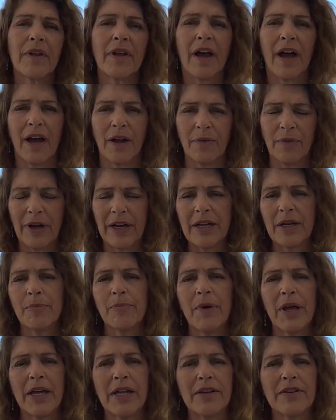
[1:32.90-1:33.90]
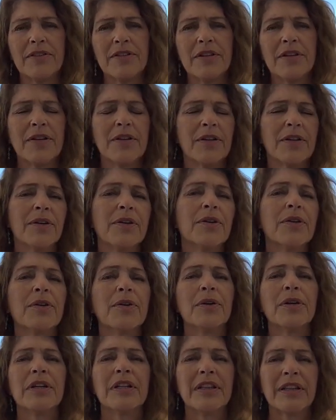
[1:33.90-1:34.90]
I recommend
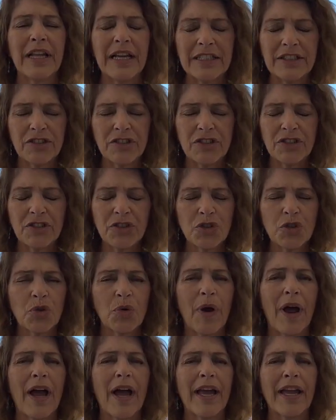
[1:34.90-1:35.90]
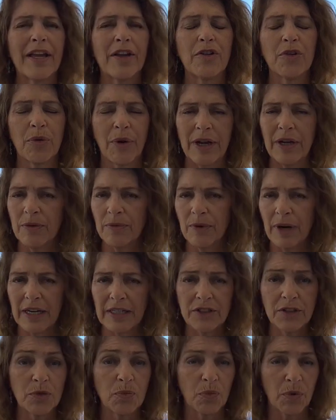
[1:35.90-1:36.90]
let's just try crate
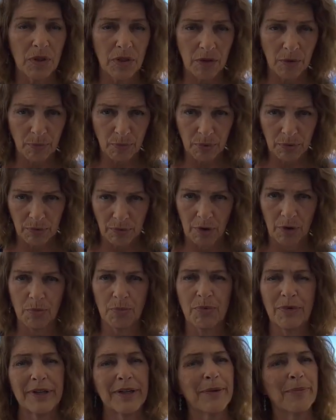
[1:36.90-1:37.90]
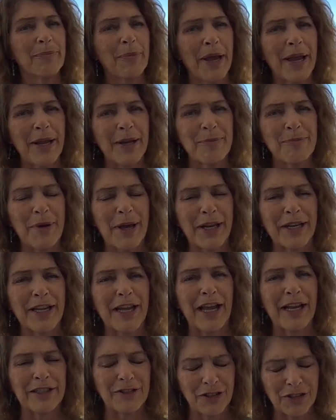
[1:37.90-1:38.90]
rest with appropriate pain
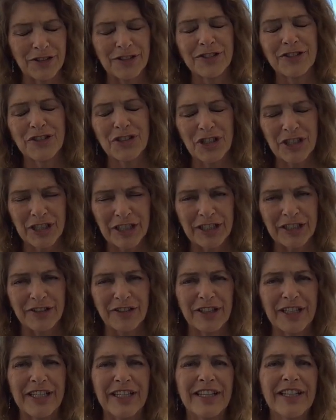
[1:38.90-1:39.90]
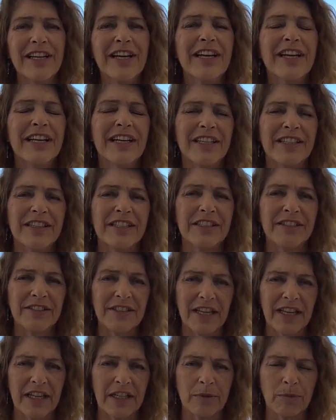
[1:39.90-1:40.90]
medications, clearly, in
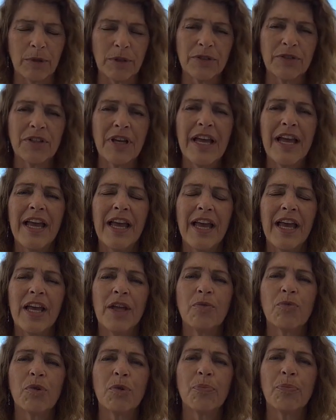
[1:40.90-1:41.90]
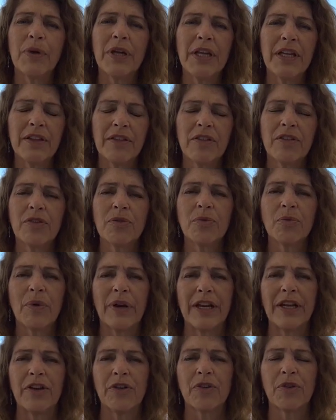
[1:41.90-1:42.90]
these animals, and repeat the
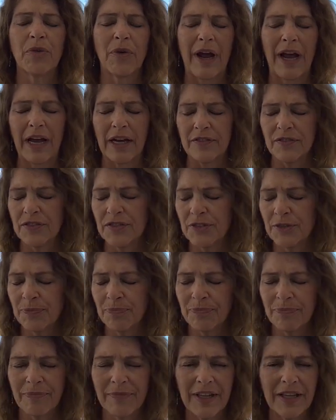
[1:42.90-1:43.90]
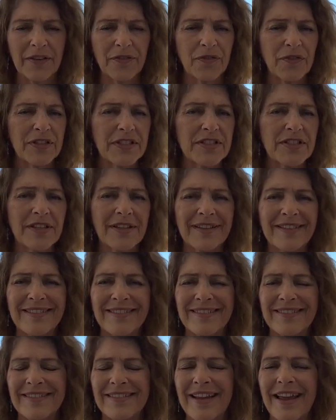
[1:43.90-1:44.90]
radiographs. If it's a
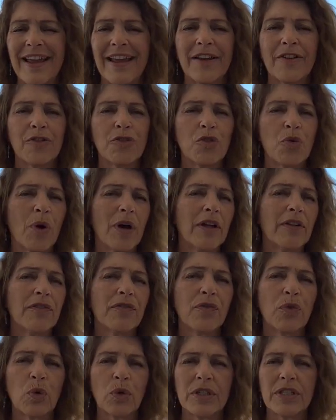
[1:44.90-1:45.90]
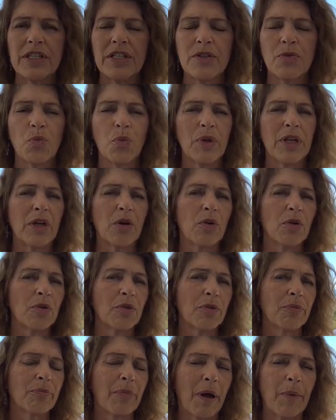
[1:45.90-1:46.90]
10, 12,
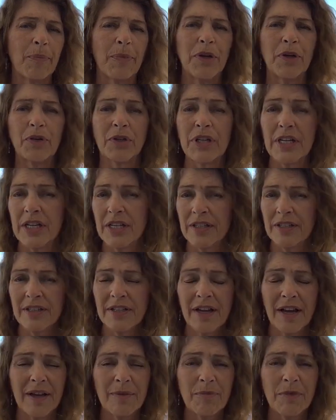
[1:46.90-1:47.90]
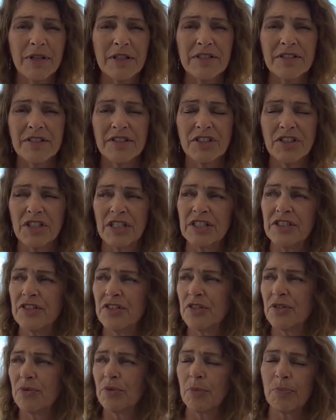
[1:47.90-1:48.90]
14-week-old puppy or kitten, I'm going to
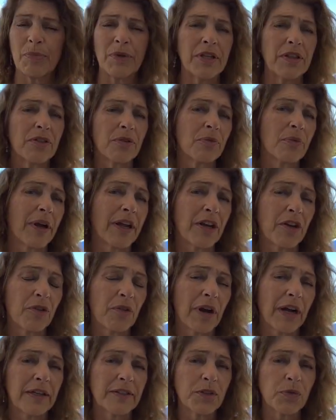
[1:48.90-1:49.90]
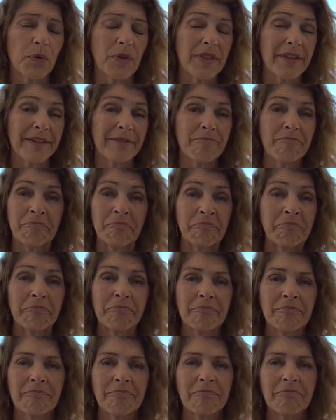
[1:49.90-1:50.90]
suggest to repeat the radiographs within
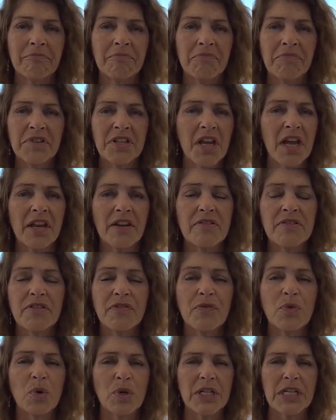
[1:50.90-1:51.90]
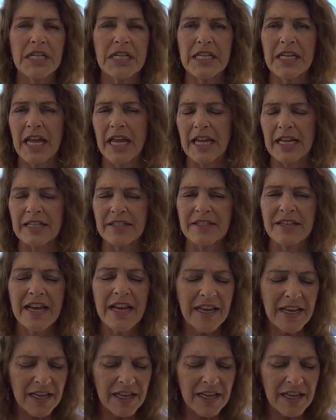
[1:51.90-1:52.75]
10 to 14 days.